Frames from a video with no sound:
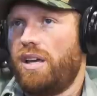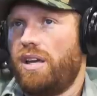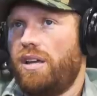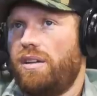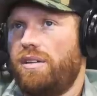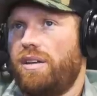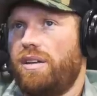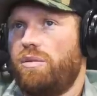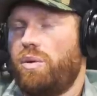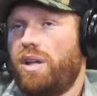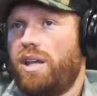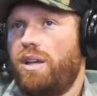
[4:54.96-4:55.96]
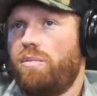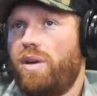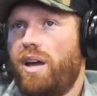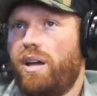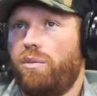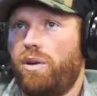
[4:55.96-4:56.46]
And uh, when I came
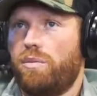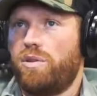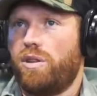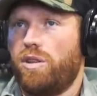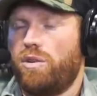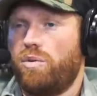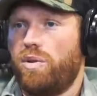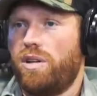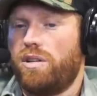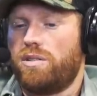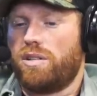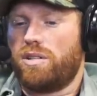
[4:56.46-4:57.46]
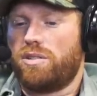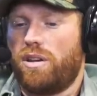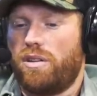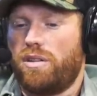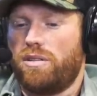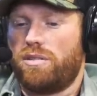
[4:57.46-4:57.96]
back and went up to the U.N.S. and I
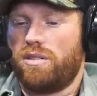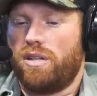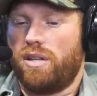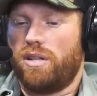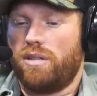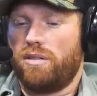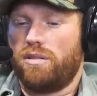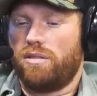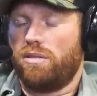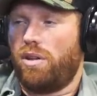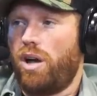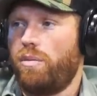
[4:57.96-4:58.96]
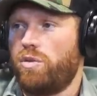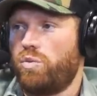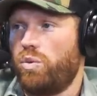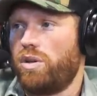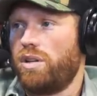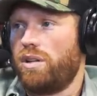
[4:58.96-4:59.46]
saw these uh, llamas
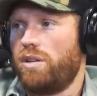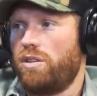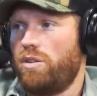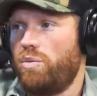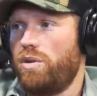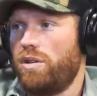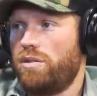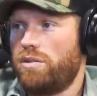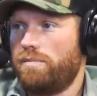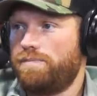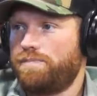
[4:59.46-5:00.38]
working in the U.N.S.